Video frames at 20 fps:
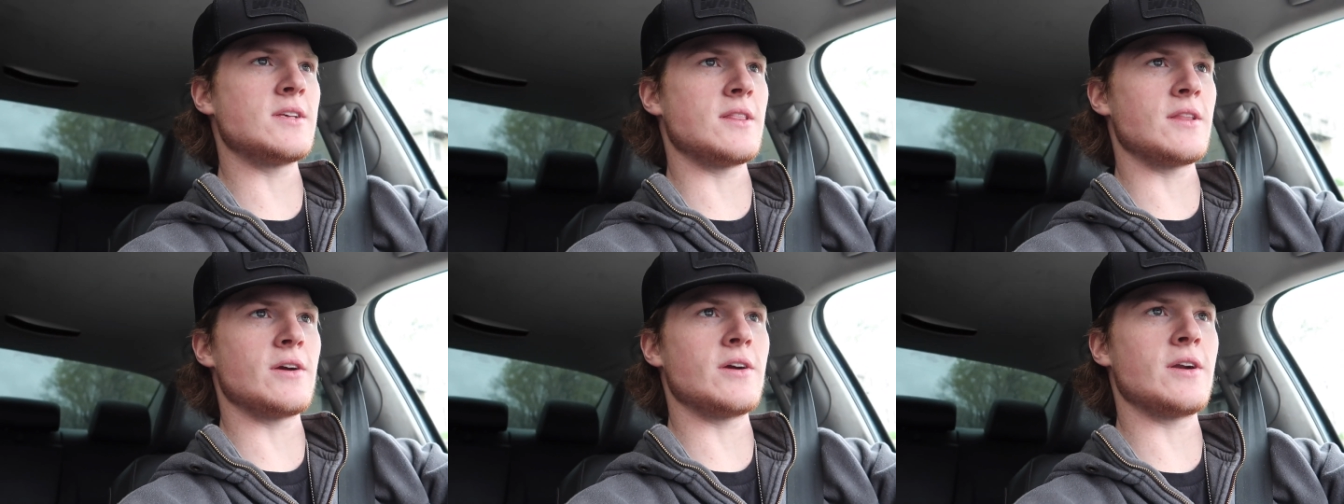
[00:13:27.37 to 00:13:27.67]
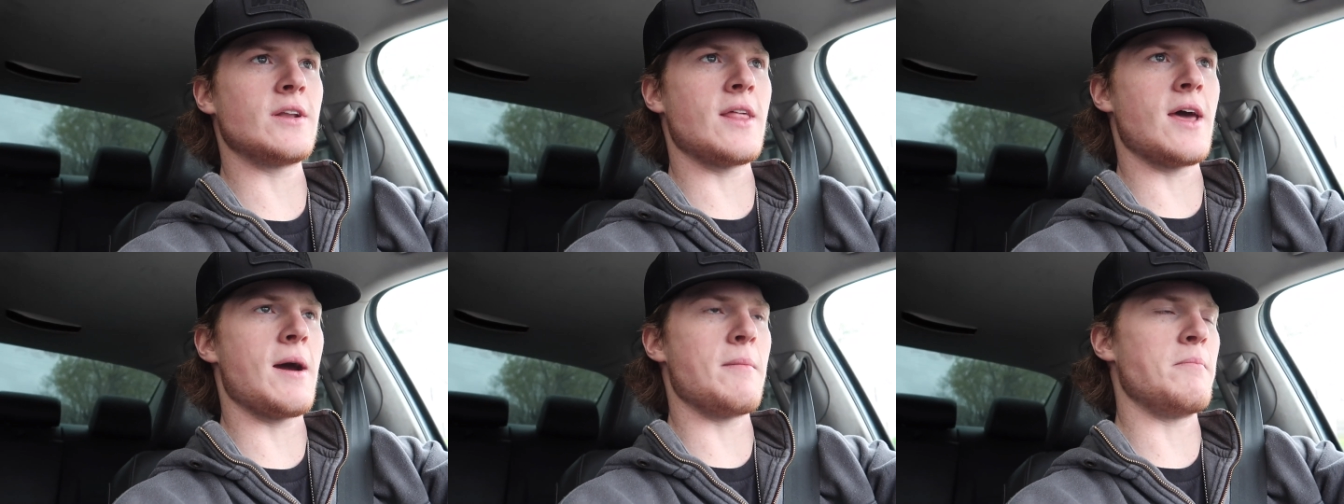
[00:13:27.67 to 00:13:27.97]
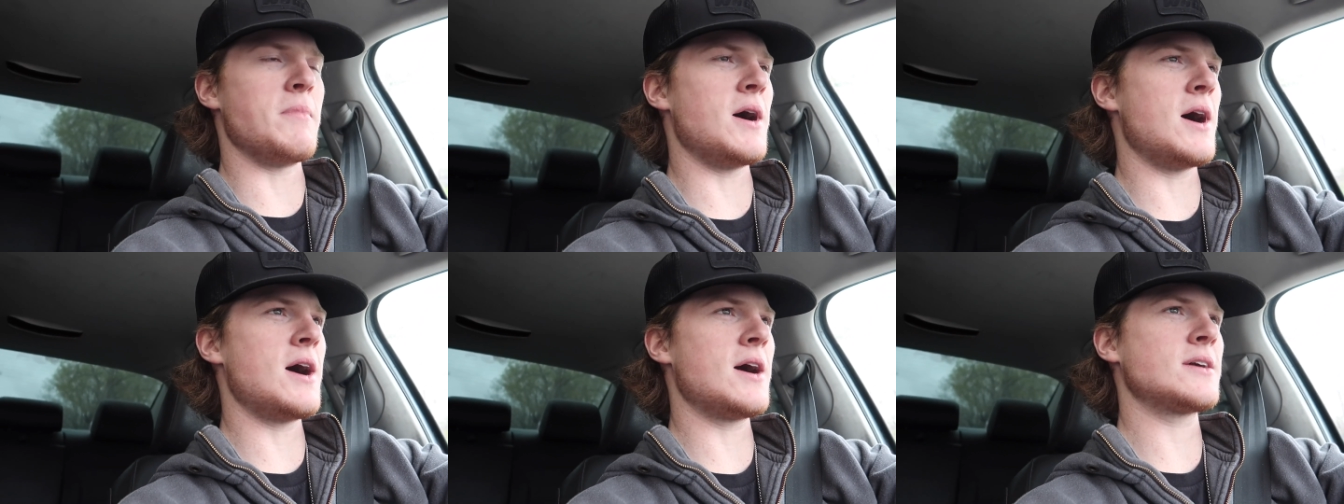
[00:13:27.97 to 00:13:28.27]
and they're in
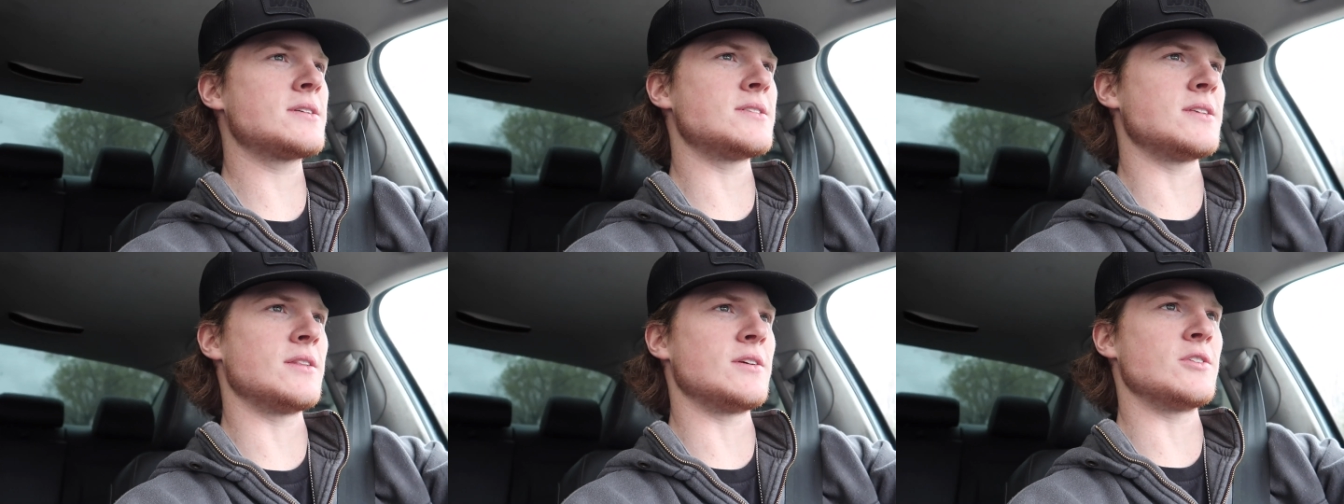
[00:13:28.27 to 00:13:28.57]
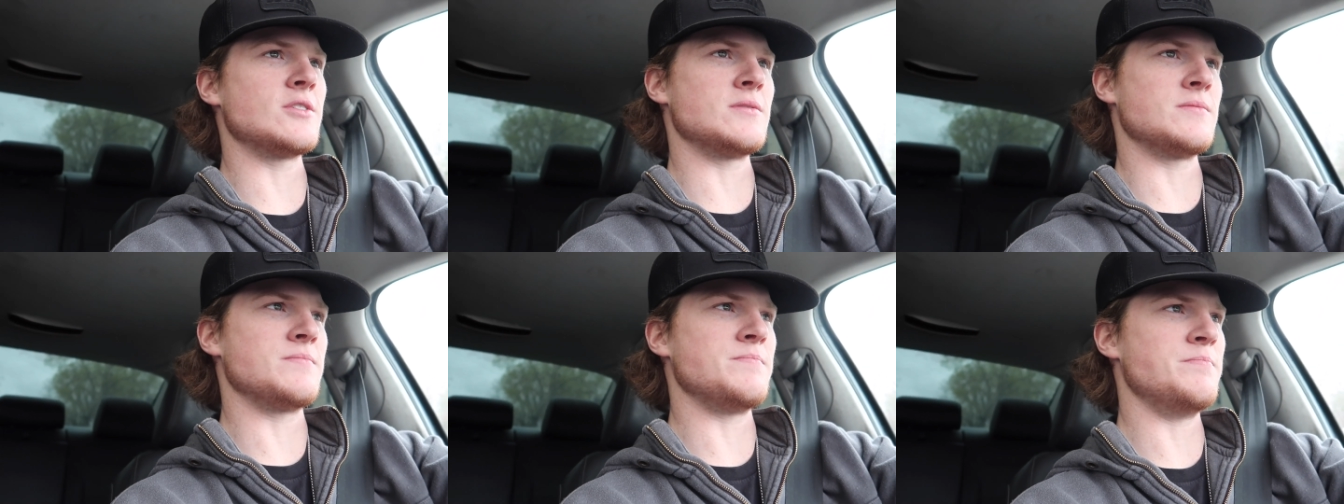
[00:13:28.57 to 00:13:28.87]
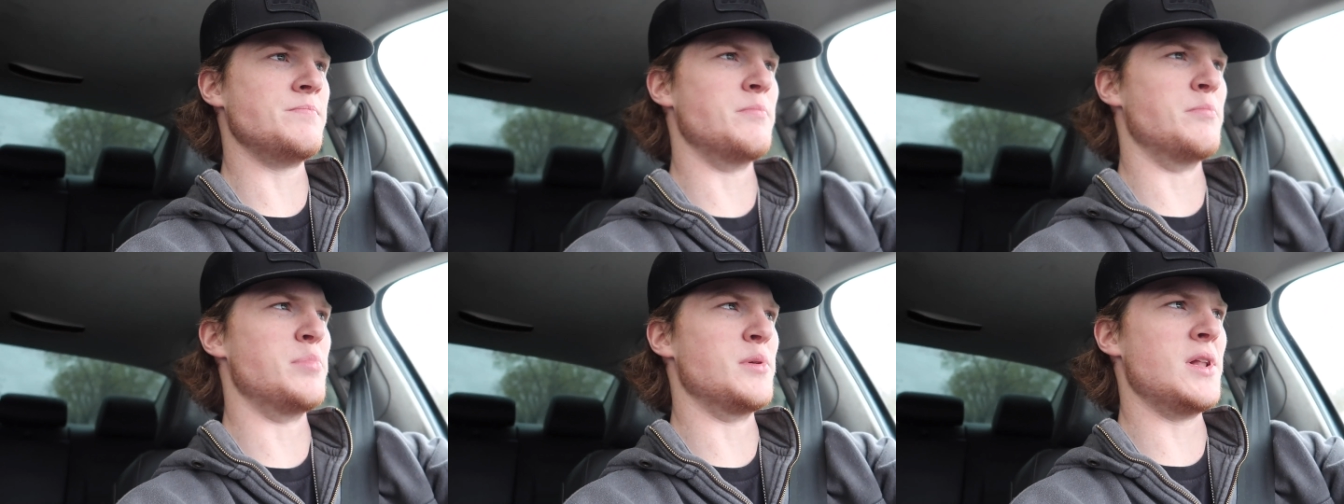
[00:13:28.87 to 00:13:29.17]
that box and there's
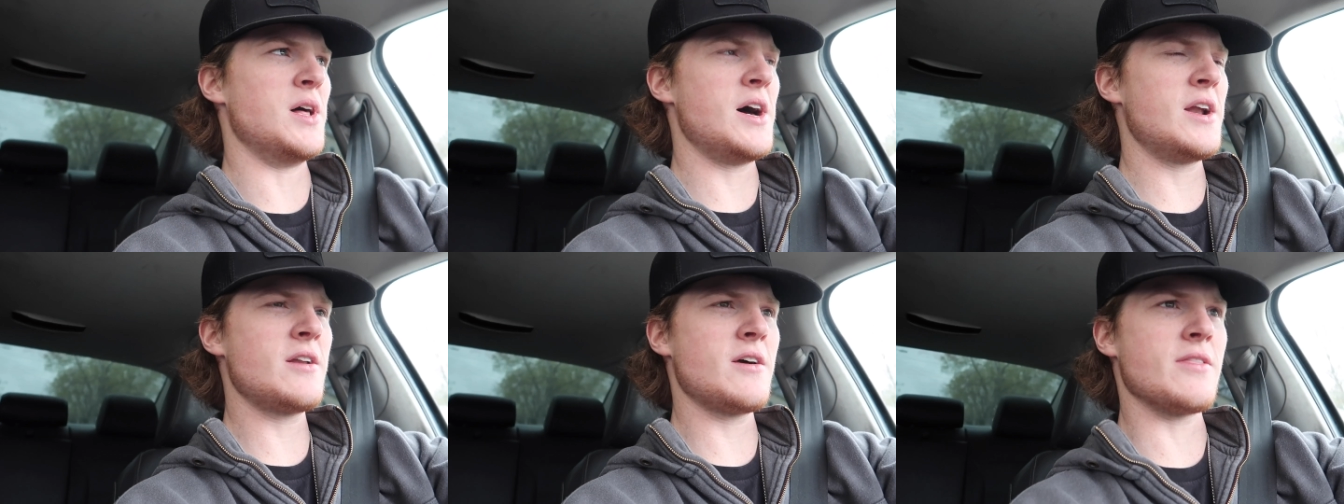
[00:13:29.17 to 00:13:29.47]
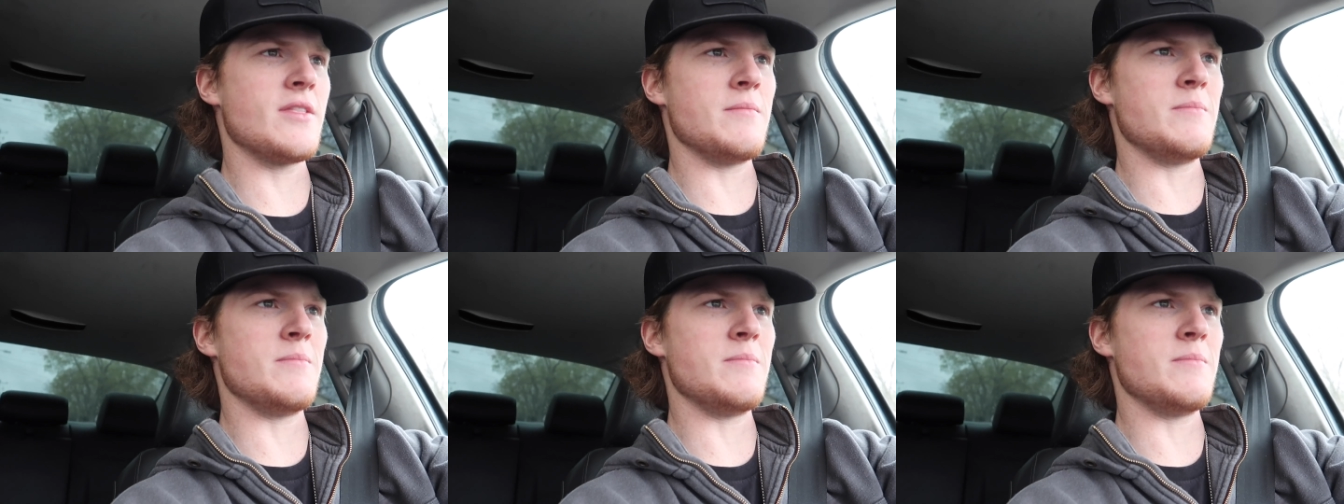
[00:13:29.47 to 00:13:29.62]
blood on